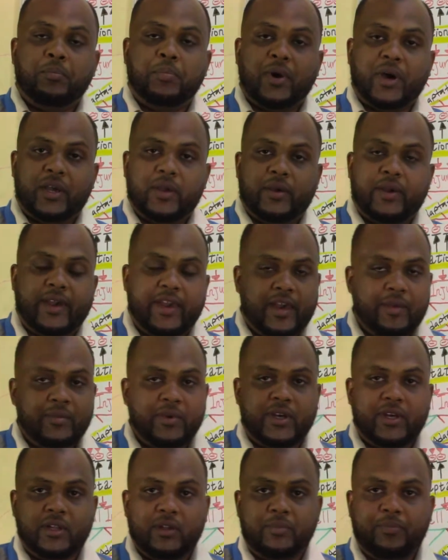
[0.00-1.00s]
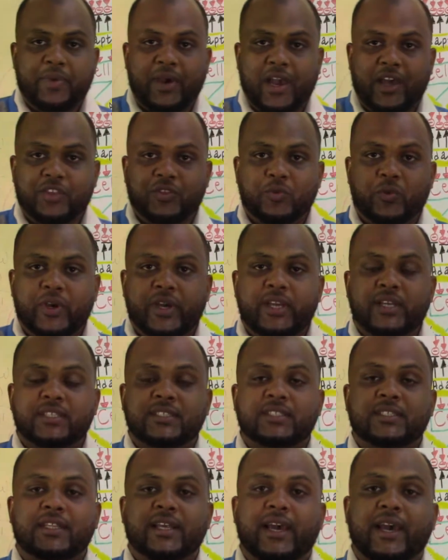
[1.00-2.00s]
biochemical
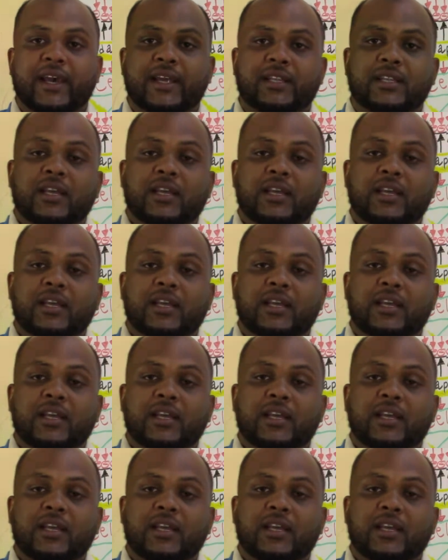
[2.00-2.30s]
pathways that